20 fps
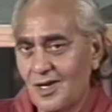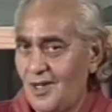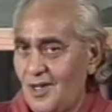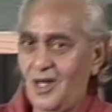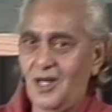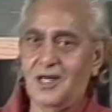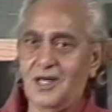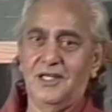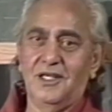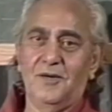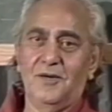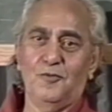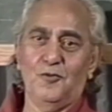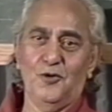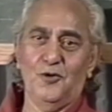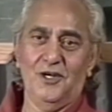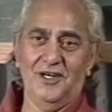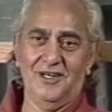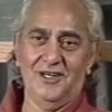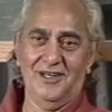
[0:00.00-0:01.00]
Another point.
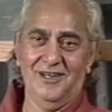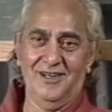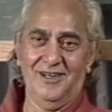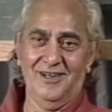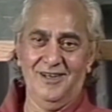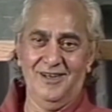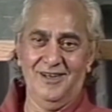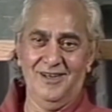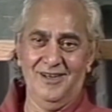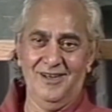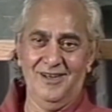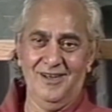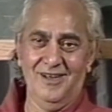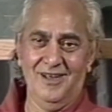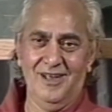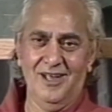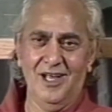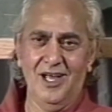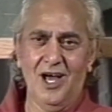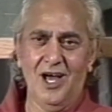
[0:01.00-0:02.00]

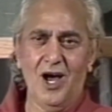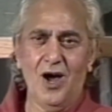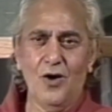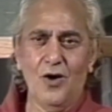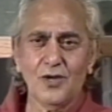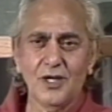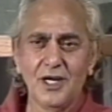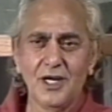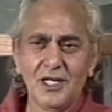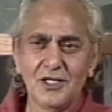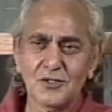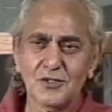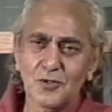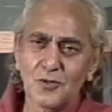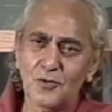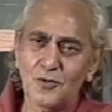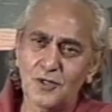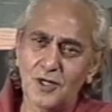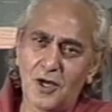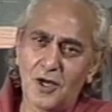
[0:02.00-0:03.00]
How can I
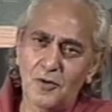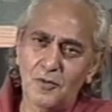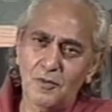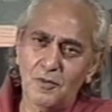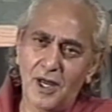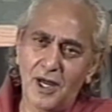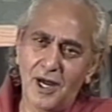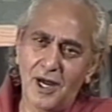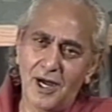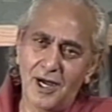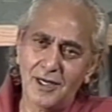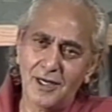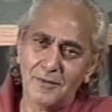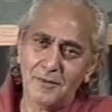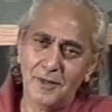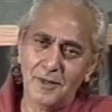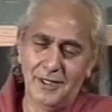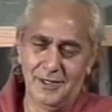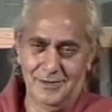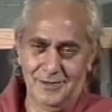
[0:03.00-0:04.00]
slow down my heartbeat?